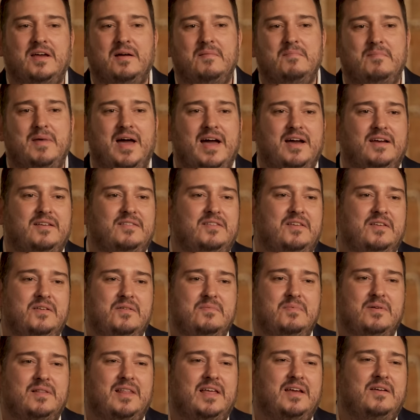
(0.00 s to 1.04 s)
come back to you,
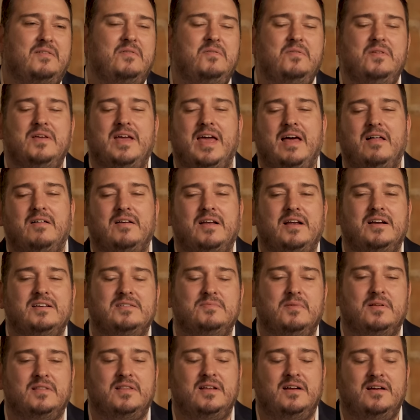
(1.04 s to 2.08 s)
but like who the hell cares
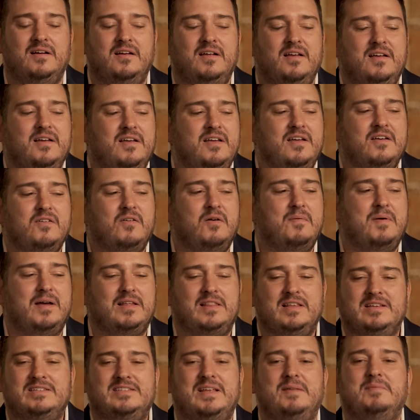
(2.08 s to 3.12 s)
about their going back
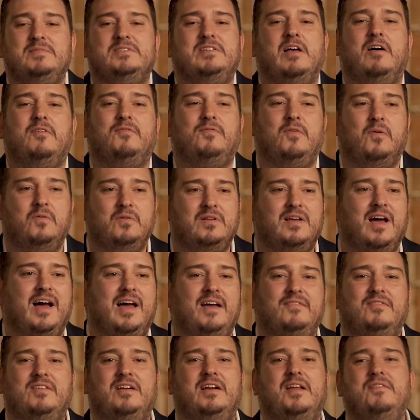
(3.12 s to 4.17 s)
to the same cell phone guy
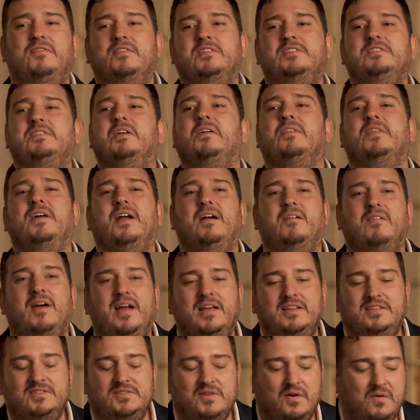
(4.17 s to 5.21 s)
if they're even still there,
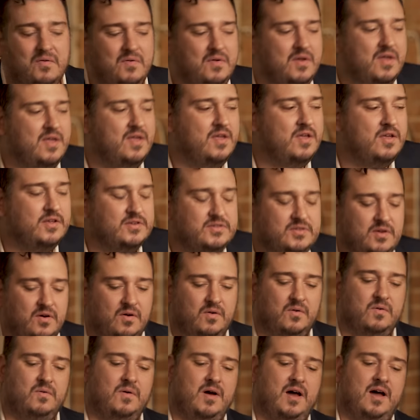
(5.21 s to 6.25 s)
right? So,
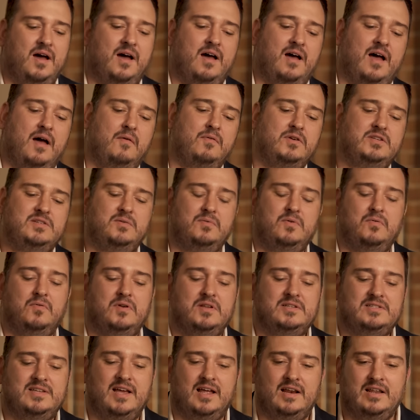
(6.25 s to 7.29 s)
I wish someone would
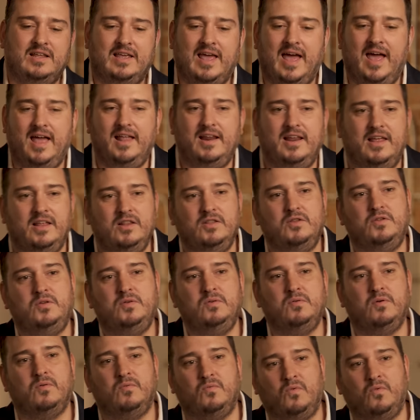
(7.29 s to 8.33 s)
have said, get into a